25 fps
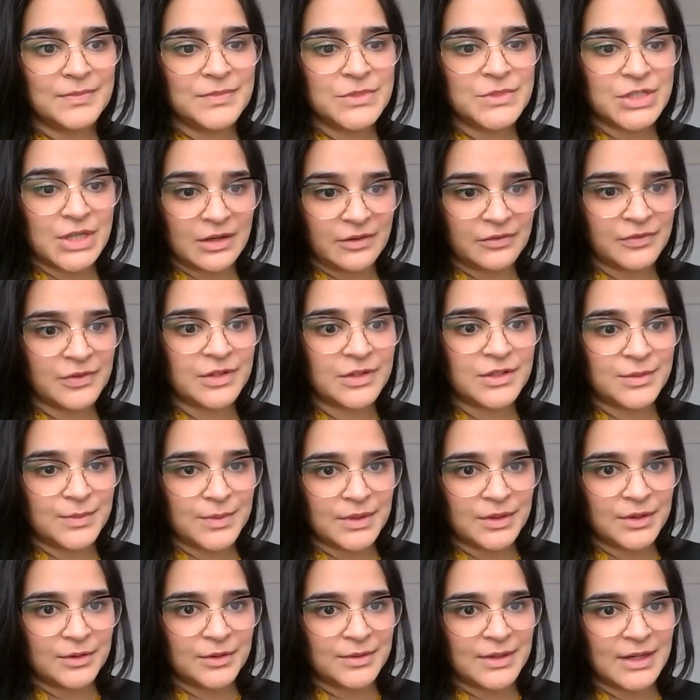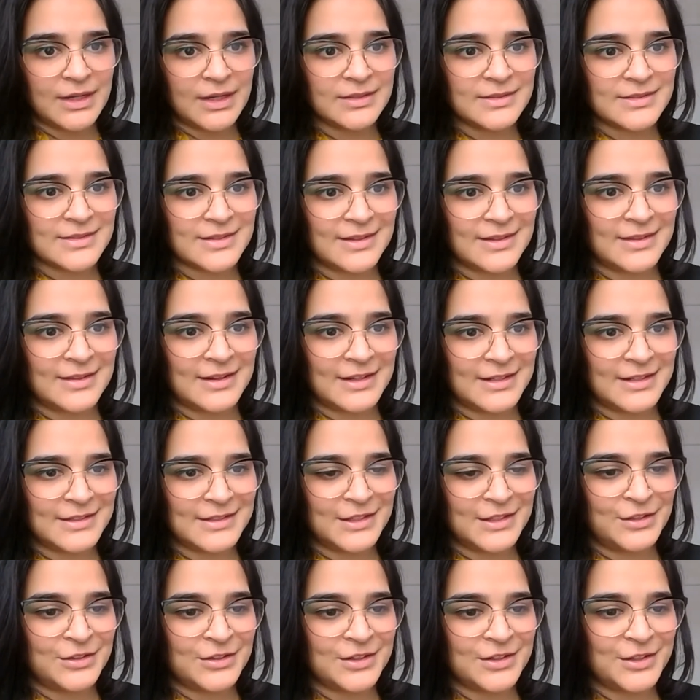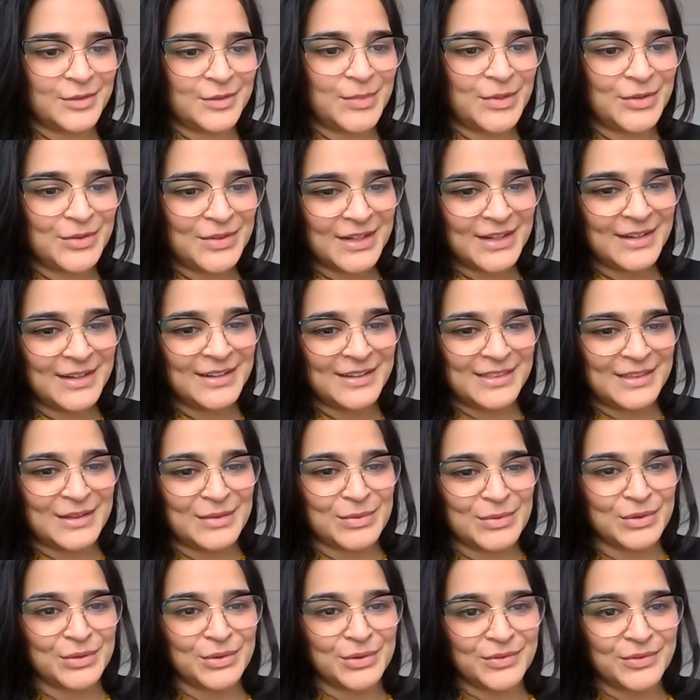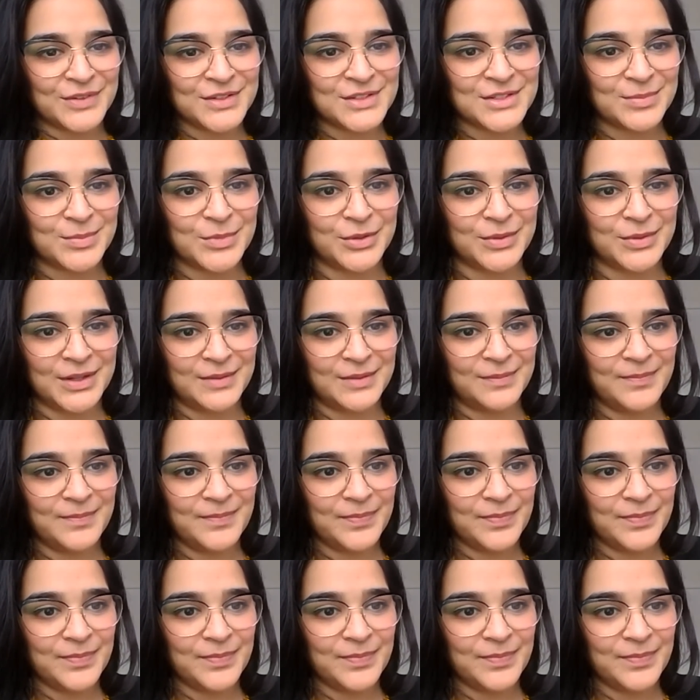Jennefer, do you want to go next? And I see you're unmuted, and then we'll go over to Mohy.